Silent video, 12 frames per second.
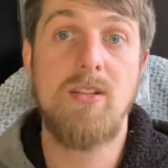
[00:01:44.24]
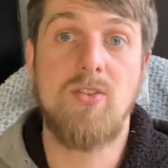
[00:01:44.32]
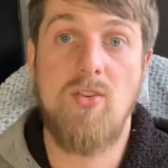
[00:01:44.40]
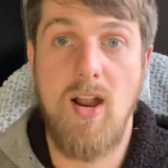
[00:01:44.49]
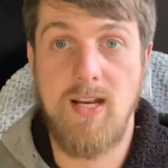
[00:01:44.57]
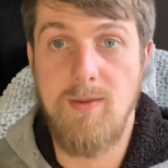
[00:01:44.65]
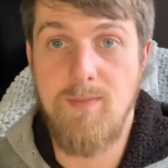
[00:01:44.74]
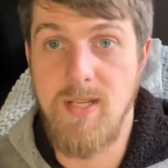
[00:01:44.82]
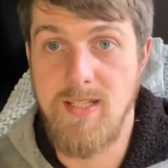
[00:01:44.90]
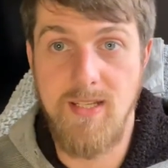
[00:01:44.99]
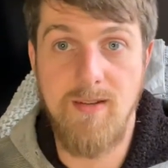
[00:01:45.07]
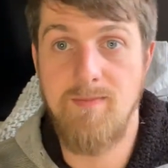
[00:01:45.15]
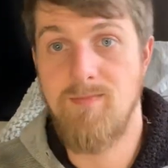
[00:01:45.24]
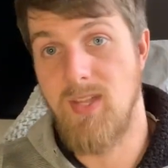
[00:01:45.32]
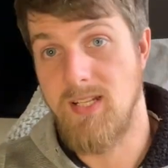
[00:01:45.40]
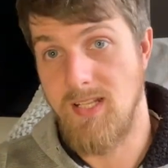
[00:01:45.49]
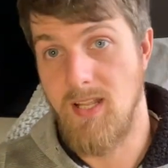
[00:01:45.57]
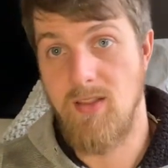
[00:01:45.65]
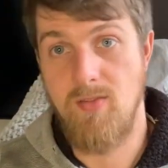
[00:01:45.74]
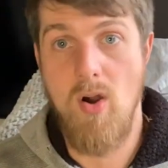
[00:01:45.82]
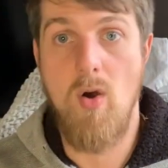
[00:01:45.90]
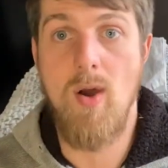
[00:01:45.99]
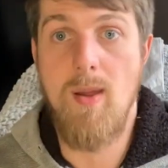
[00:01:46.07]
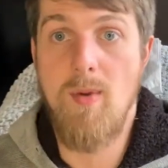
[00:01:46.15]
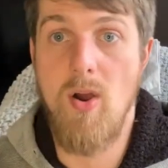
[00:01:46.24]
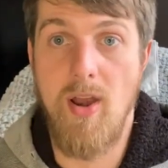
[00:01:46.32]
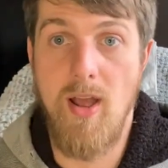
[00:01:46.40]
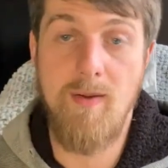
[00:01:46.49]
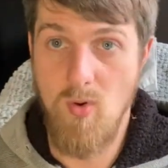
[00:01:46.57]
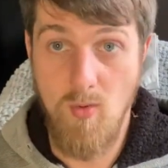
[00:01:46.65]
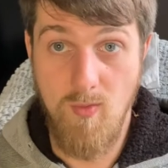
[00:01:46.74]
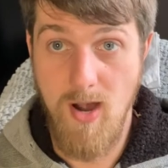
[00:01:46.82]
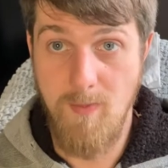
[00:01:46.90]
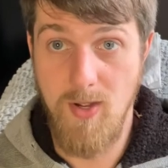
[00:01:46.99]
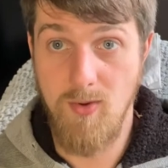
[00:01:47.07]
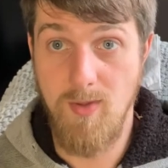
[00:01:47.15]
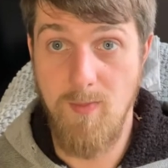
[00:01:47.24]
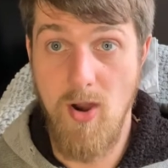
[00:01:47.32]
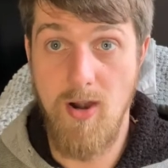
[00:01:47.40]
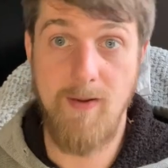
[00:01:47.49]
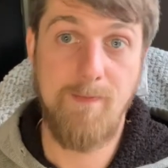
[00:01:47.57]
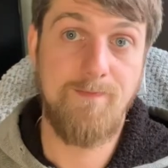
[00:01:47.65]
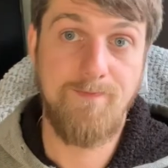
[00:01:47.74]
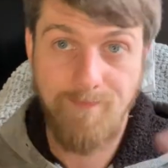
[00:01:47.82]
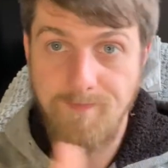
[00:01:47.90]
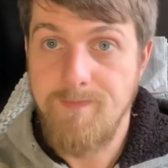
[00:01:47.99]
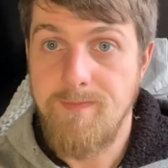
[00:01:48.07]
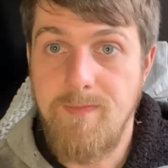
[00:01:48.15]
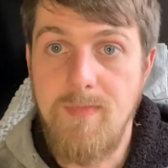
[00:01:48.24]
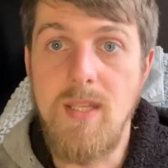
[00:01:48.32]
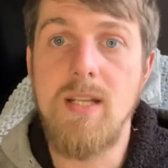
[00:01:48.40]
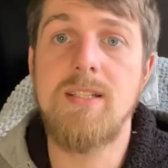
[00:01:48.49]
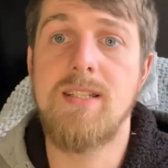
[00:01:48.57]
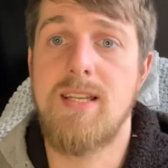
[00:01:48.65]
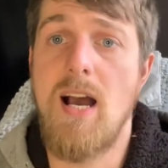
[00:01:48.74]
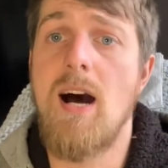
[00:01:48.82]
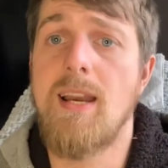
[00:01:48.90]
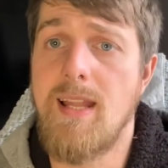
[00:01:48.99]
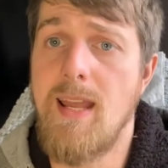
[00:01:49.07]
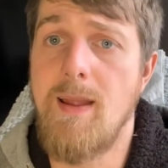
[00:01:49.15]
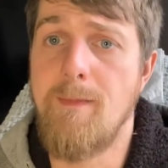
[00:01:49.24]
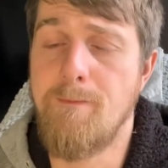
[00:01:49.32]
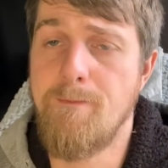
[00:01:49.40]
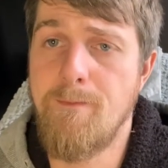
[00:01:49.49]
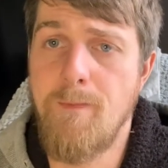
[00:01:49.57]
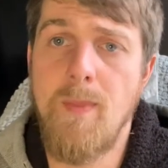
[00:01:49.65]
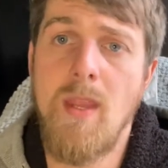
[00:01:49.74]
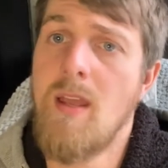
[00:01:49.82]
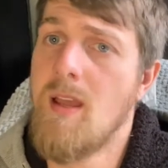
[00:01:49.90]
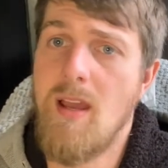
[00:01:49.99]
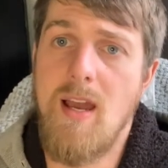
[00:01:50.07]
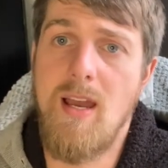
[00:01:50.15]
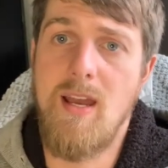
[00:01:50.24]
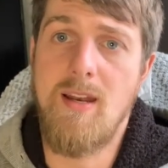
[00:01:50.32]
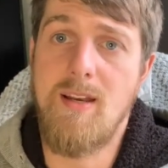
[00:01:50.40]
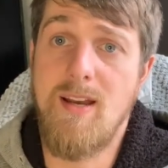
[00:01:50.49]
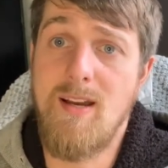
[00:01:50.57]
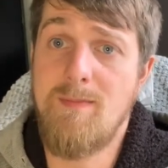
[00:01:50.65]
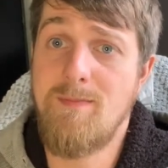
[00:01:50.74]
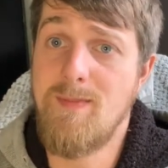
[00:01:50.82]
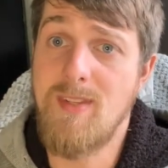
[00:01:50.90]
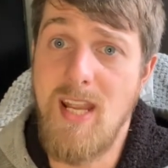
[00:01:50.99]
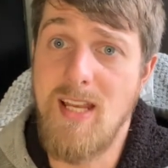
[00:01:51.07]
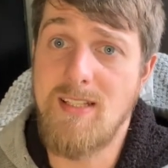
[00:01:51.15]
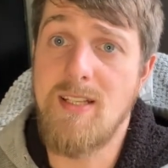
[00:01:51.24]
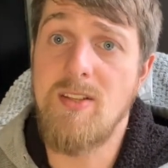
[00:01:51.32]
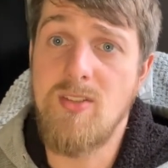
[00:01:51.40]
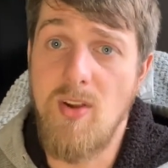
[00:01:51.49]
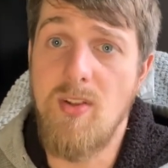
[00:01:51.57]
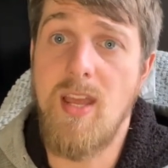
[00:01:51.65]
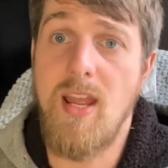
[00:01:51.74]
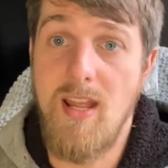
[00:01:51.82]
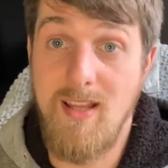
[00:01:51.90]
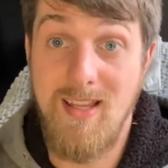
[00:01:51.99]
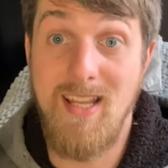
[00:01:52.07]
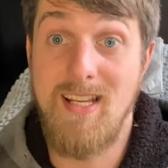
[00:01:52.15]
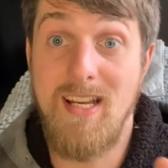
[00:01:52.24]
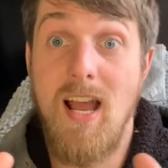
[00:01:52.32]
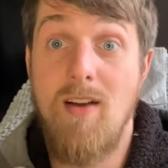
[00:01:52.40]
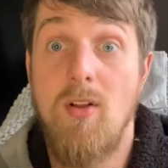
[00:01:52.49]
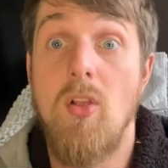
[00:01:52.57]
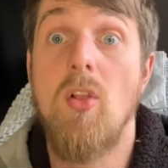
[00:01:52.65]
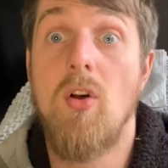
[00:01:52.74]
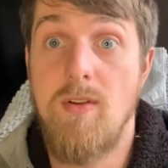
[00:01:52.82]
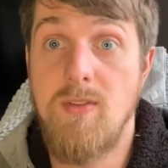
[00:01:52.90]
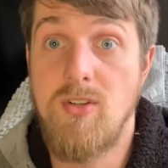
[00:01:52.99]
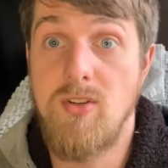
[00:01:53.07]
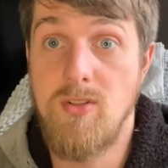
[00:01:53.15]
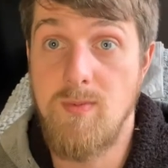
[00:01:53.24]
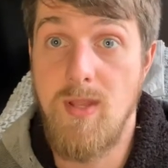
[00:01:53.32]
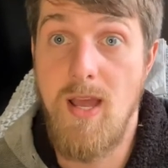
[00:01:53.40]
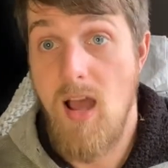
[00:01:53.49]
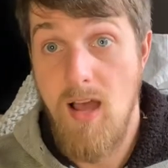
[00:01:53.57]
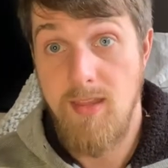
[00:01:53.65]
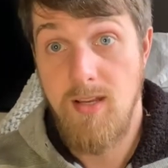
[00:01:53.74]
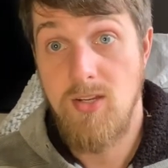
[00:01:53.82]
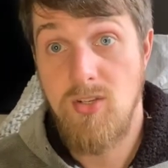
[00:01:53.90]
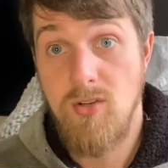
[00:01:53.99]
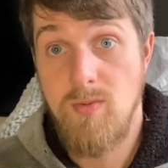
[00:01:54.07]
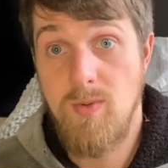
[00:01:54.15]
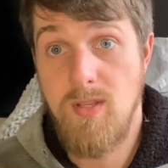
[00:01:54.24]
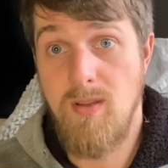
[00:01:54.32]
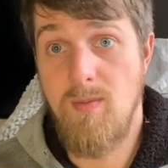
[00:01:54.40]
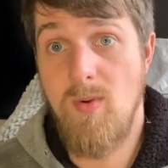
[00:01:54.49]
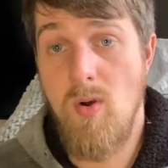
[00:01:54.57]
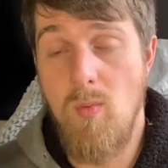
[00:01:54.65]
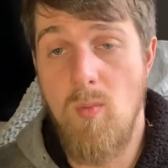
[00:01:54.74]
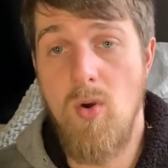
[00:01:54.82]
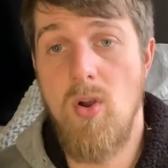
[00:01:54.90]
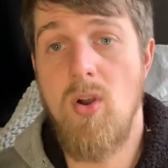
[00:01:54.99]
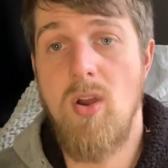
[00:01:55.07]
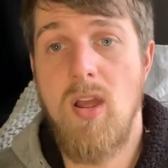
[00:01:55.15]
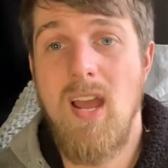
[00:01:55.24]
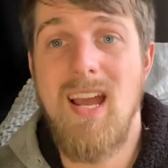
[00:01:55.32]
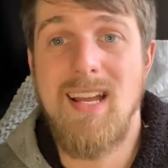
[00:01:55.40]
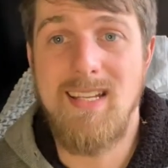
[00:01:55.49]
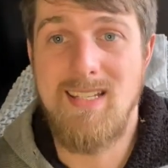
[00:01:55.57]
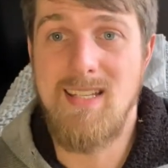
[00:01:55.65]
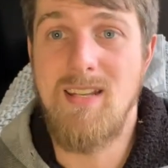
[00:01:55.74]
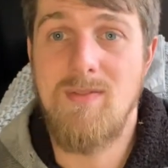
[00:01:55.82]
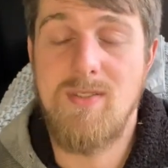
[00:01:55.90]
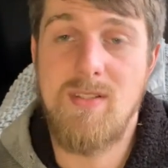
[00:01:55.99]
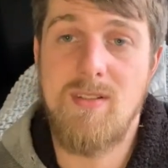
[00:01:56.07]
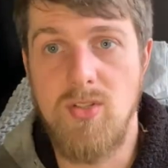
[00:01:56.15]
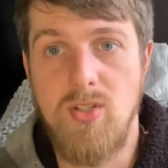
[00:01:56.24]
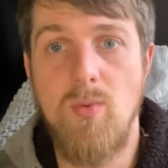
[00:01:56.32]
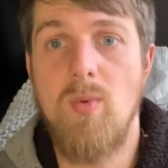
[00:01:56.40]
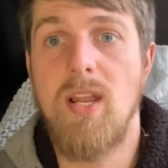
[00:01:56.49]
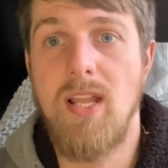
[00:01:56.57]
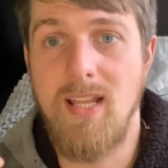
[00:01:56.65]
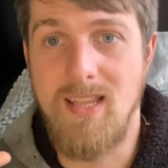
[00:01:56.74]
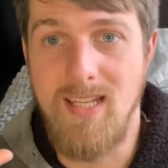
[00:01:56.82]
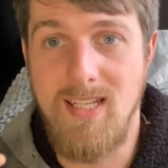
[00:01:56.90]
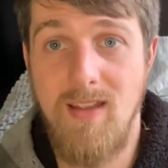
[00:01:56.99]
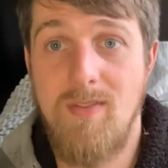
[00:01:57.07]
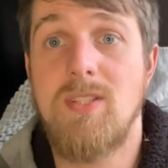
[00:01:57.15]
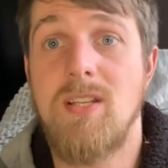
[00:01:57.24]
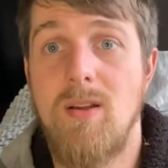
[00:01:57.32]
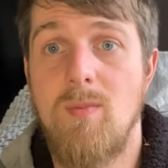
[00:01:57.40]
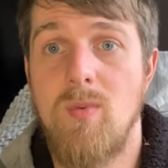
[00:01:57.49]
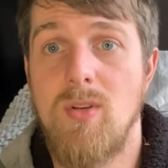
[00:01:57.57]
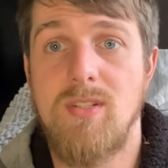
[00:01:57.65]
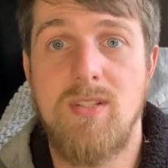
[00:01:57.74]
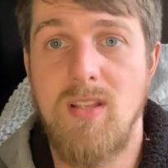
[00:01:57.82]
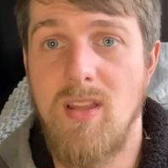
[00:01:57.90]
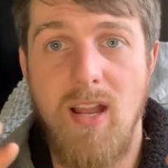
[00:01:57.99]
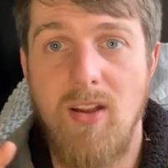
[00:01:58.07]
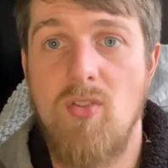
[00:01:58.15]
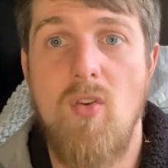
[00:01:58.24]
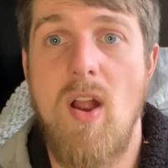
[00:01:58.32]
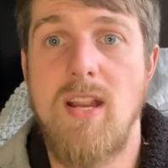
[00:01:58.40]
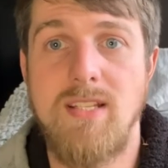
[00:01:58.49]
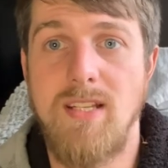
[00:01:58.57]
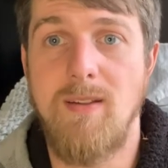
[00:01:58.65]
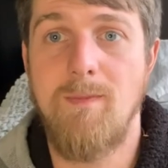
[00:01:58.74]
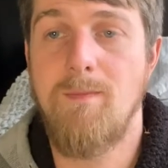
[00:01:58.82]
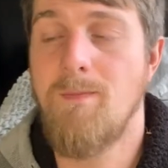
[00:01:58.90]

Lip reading: cracked a piston, that's it, throwaway motor, or rebuild the motor, start again. And yes, so they did have a lot of issues with that. Other issues with them were diffs. Doing the diffs in them was like crazy.